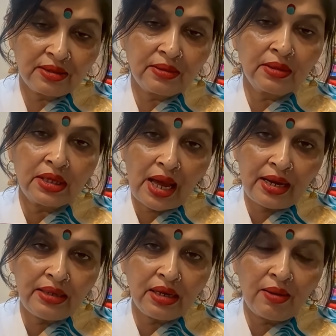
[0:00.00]

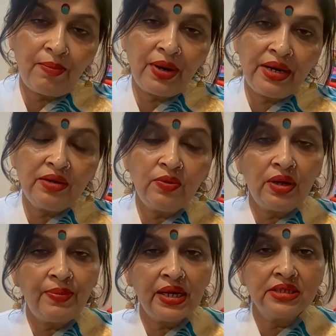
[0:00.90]
that complaint will
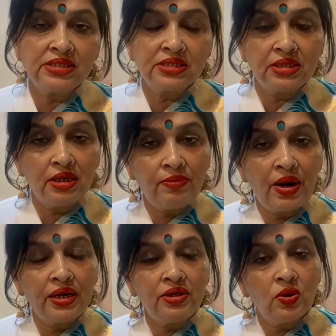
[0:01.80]
be considered by
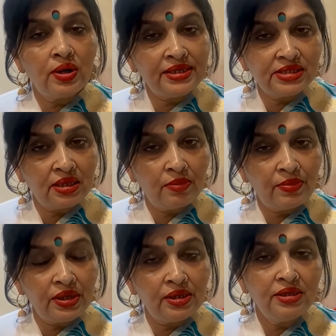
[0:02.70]
your IC committee.